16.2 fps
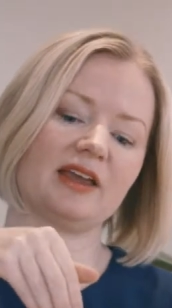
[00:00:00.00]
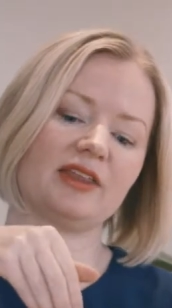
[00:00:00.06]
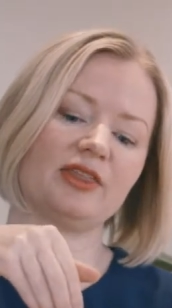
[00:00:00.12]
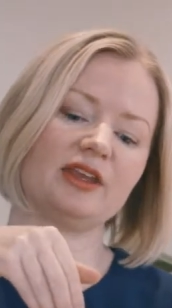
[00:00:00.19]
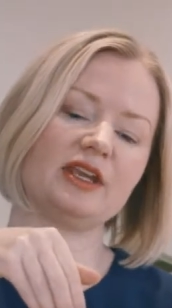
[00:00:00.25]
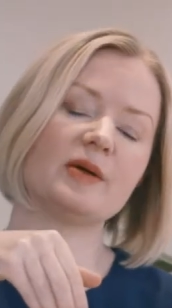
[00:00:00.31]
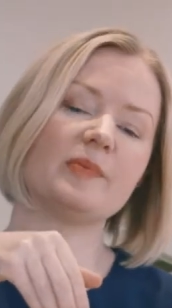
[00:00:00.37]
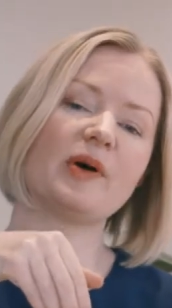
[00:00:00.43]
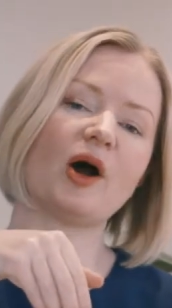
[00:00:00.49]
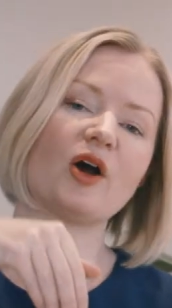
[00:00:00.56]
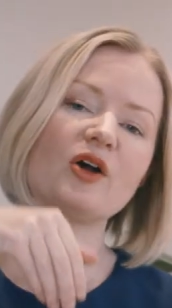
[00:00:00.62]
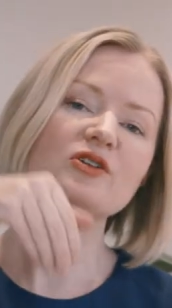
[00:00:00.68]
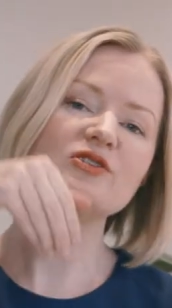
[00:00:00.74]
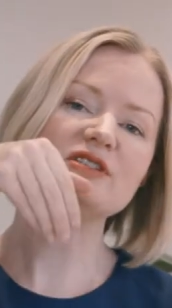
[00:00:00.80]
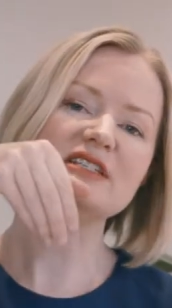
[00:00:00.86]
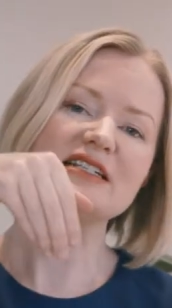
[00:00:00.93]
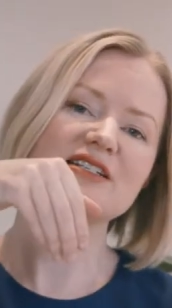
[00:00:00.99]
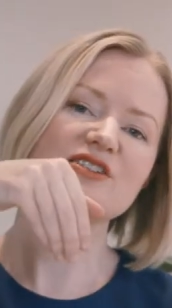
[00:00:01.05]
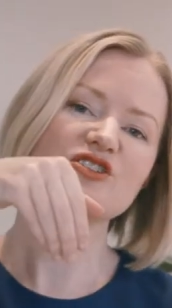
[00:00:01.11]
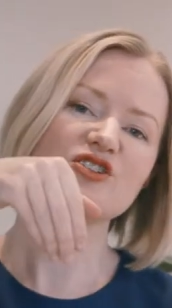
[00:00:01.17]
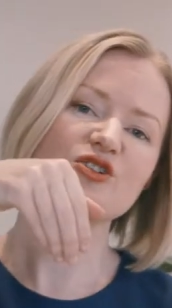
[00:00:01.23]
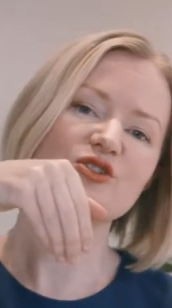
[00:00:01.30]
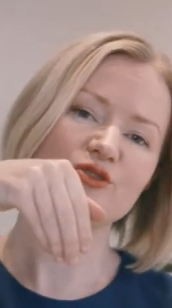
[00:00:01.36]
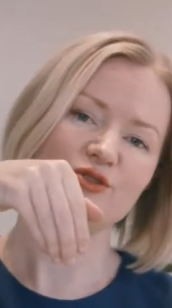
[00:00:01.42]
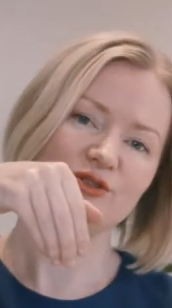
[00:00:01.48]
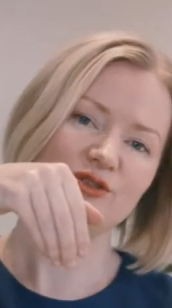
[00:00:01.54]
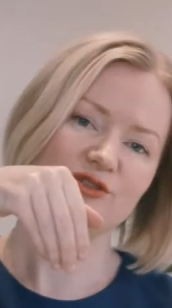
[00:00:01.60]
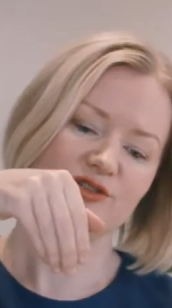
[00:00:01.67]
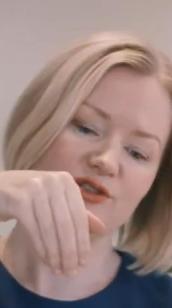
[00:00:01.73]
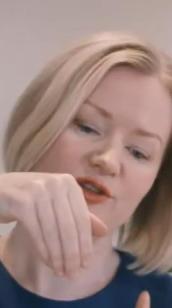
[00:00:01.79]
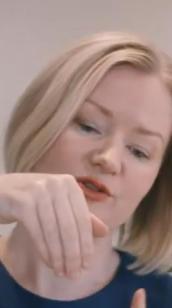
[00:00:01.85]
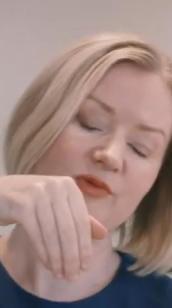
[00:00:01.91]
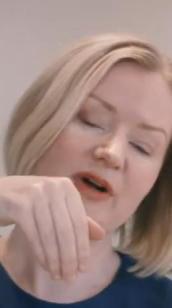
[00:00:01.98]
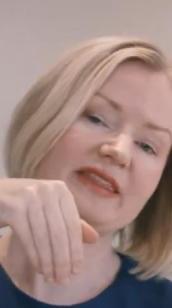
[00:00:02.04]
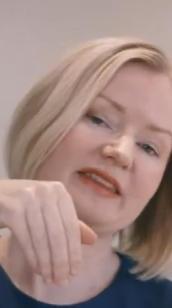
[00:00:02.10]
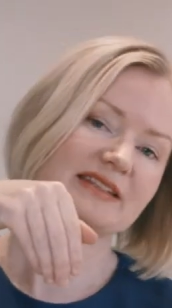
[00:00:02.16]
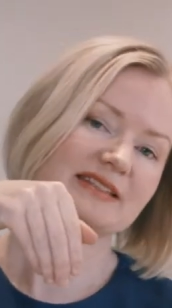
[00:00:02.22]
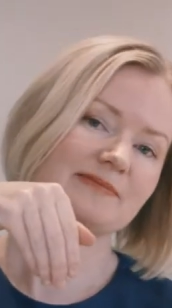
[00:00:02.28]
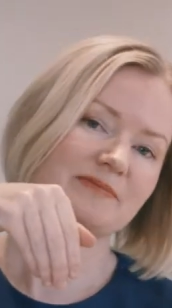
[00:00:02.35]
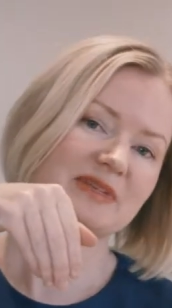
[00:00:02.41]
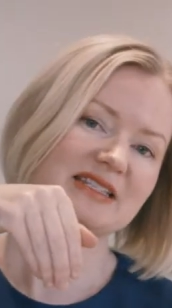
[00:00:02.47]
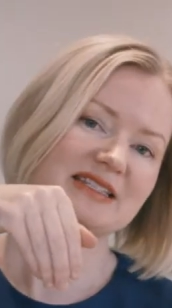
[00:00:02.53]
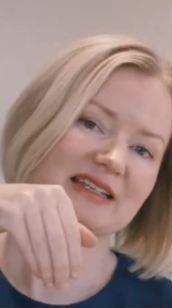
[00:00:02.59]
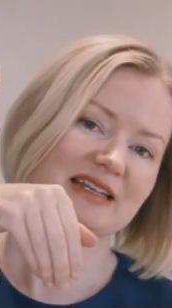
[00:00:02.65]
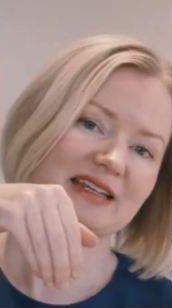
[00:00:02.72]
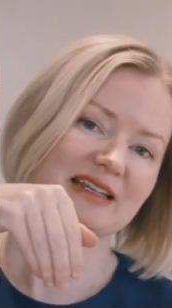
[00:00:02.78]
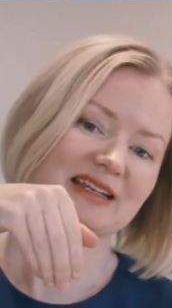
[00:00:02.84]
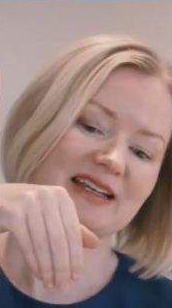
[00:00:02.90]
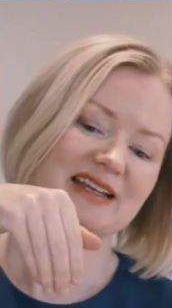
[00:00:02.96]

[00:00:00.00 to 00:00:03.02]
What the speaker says: The opposing tooth to the one that's missing